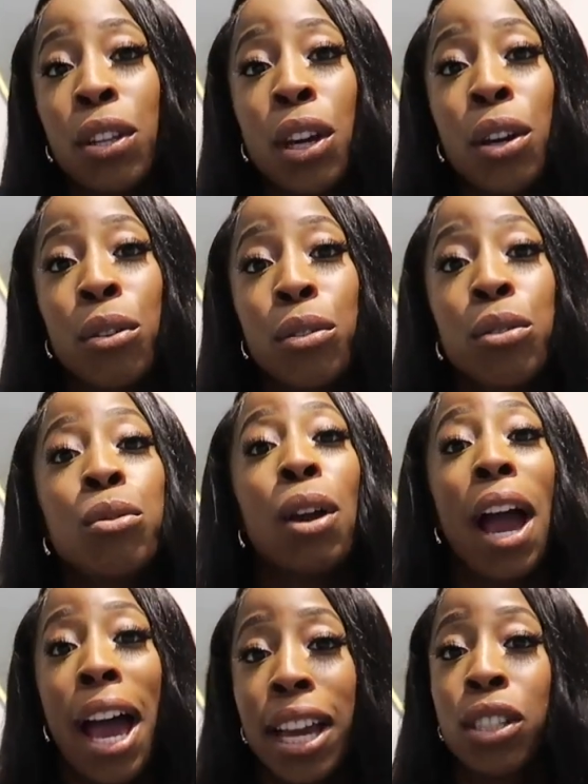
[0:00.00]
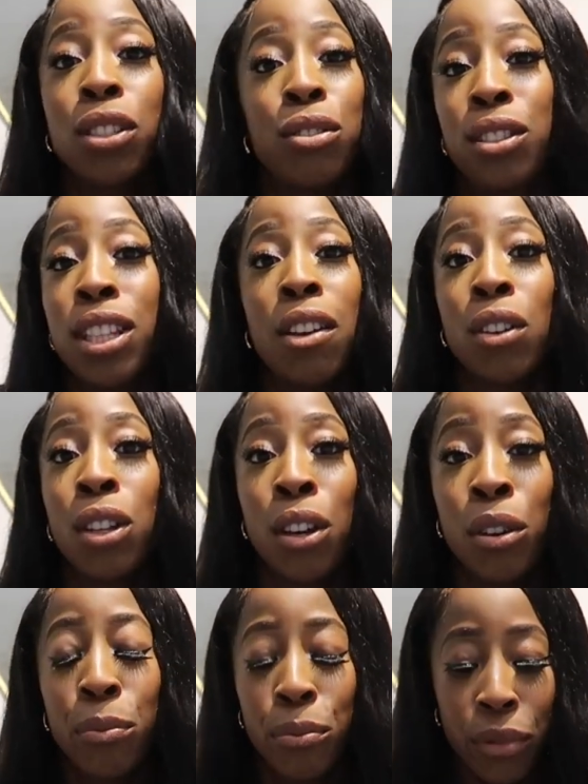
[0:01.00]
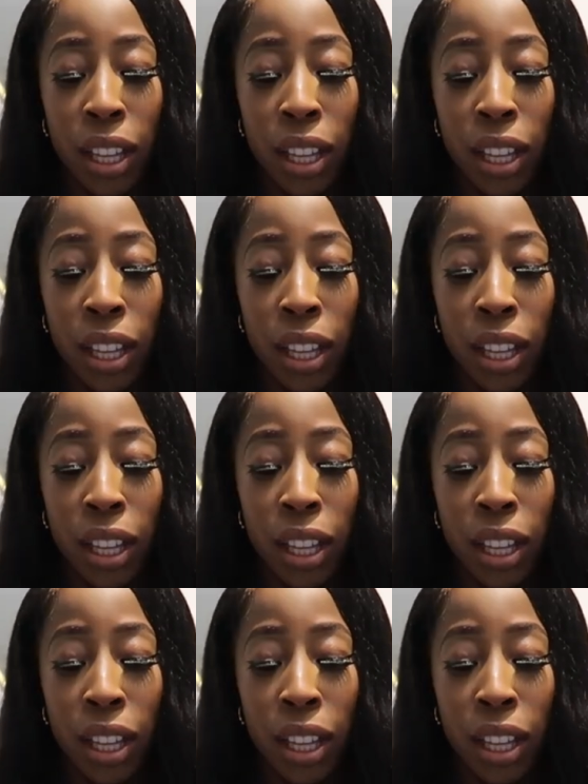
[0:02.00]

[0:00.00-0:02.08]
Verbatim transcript: know. You actually just never know.